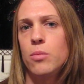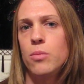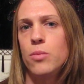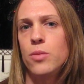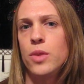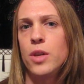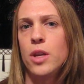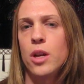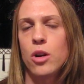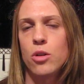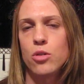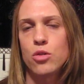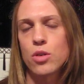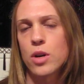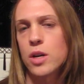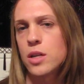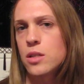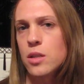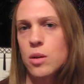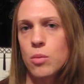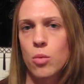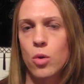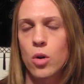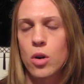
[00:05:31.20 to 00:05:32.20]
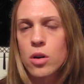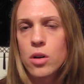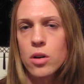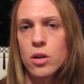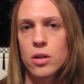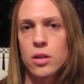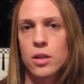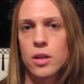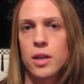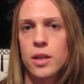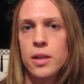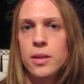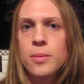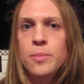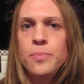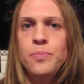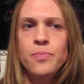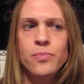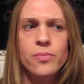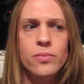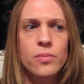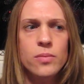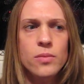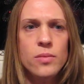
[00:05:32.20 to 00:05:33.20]
you know, dressing more girly.
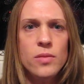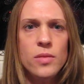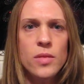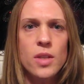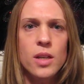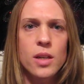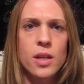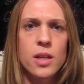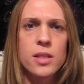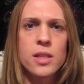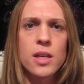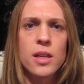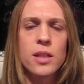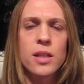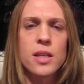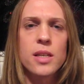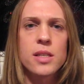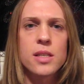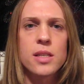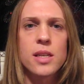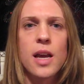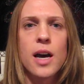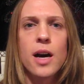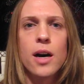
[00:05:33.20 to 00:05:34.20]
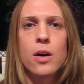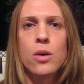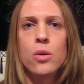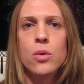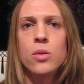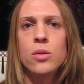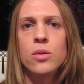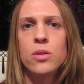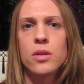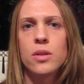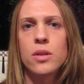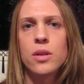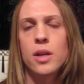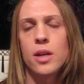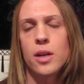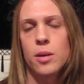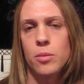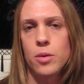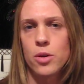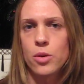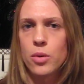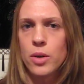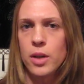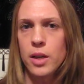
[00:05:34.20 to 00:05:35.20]
Because at least now that
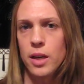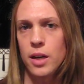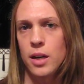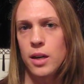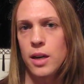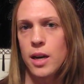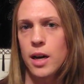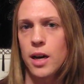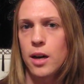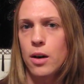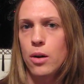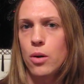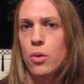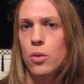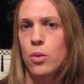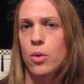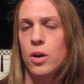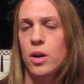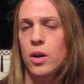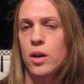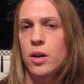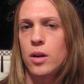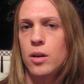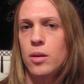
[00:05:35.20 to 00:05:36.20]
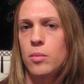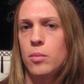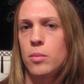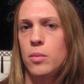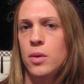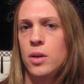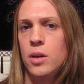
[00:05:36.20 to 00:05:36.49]
I'm doing it now,